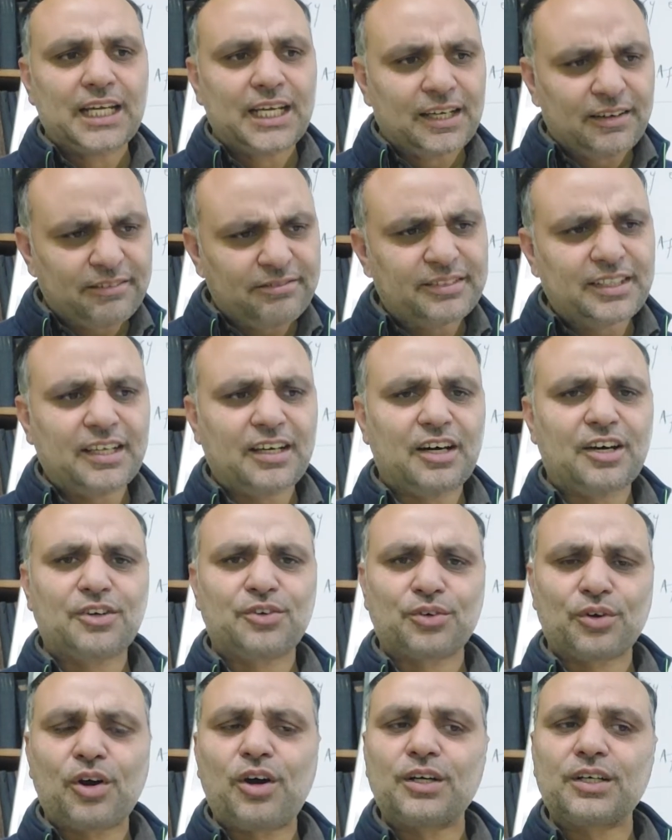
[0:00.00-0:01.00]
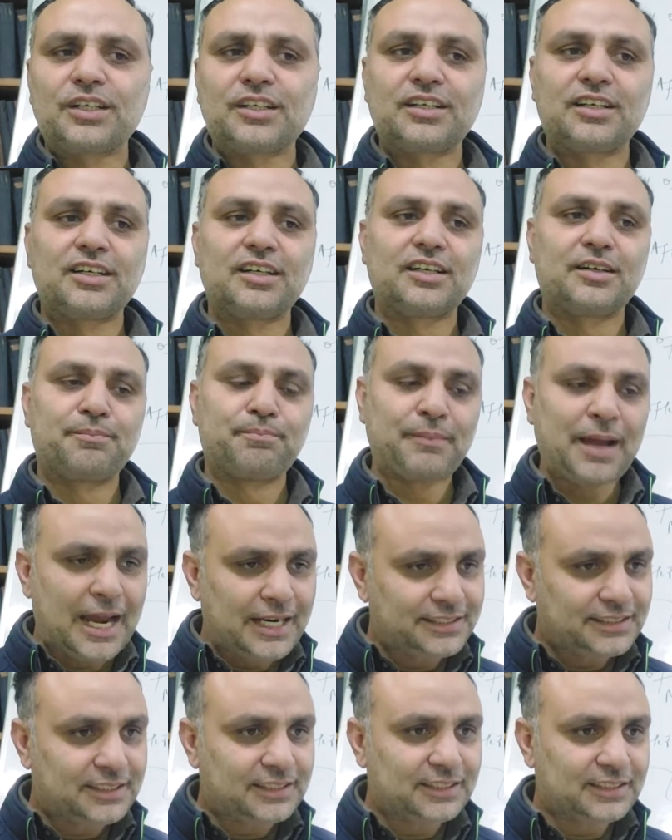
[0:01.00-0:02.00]
If they are not
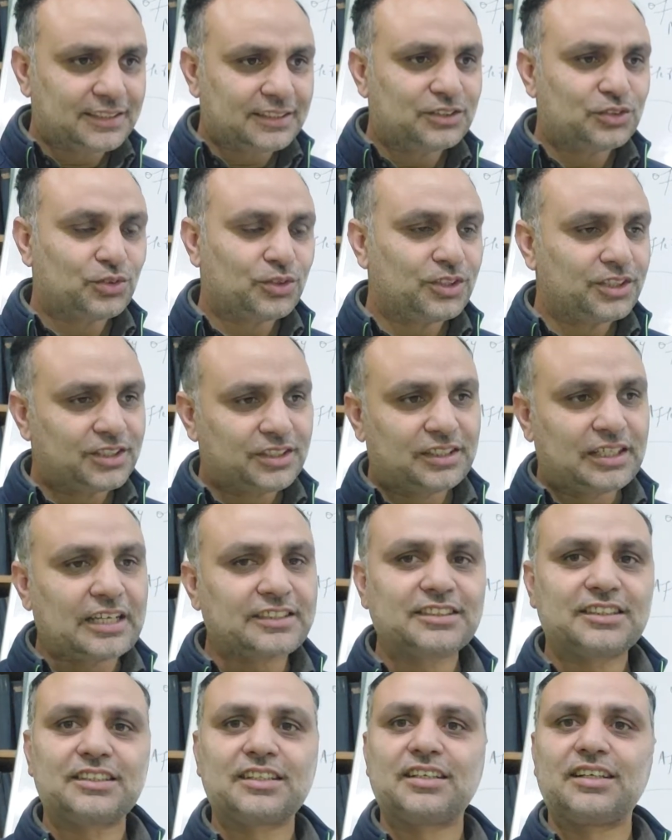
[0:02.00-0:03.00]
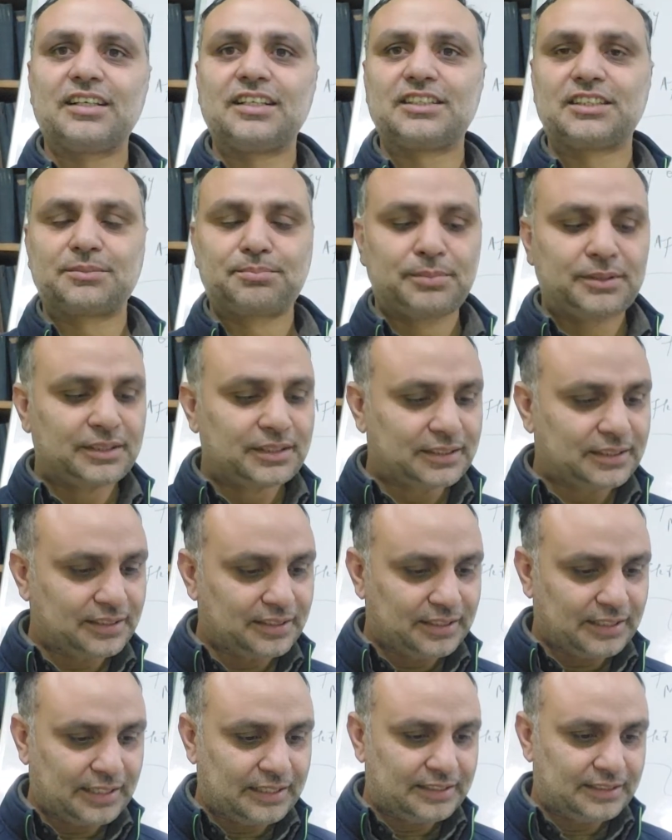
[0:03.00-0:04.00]
matching, so it doesn't speak
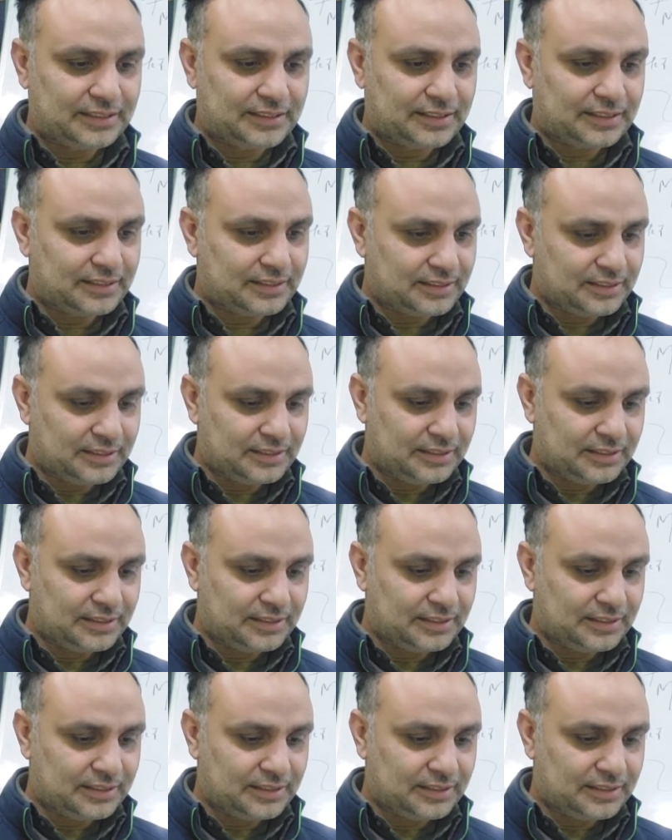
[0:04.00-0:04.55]
anything.